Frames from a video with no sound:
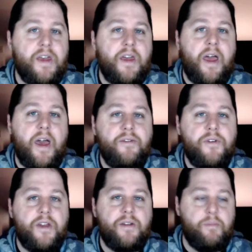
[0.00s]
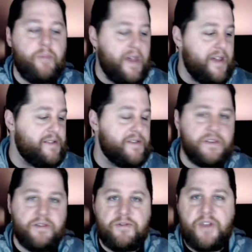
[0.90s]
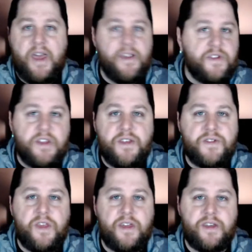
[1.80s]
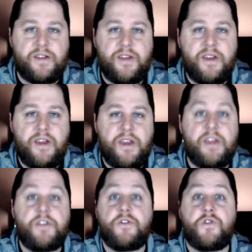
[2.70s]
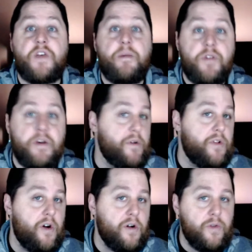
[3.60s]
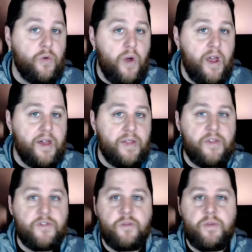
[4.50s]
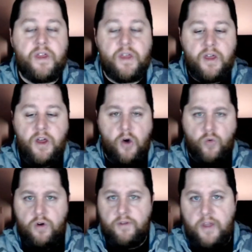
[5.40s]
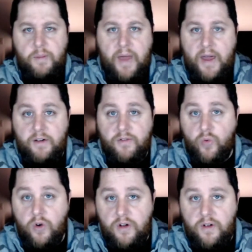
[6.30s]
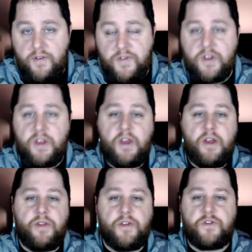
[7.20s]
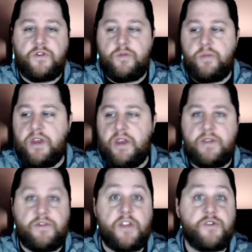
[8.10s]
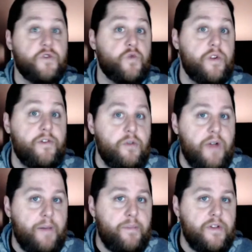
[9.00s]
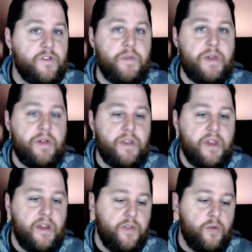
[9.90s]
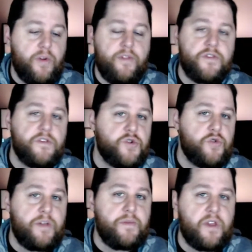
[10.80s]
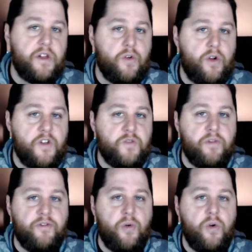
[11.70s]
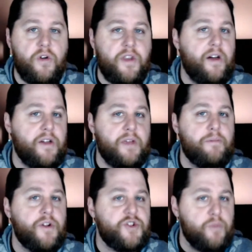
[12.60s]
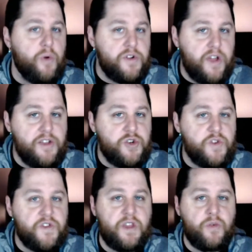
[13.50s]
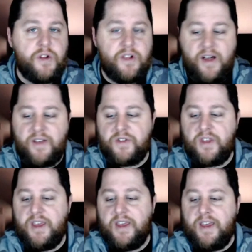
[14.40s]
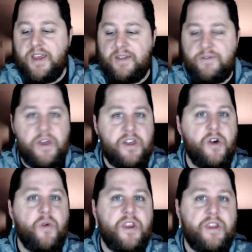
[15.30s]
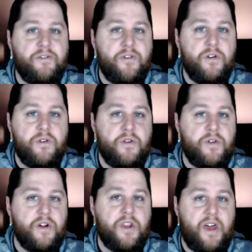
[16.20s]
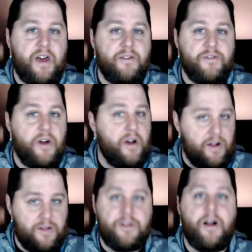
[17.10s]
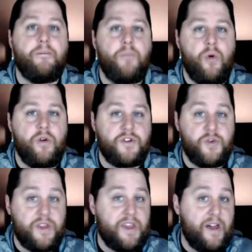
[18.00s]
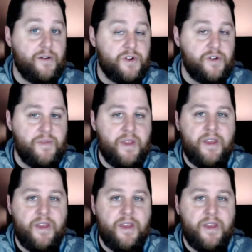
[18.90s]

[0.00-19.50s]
Having bands of nastiness that can intercept them along the way. This could be a roving pack of wolves, this could be dangerous river rapids, maybe the rivers and streams they had crossed before are now getting much more dangerous and they realize if they go any further they're going to have a lot more to encounter.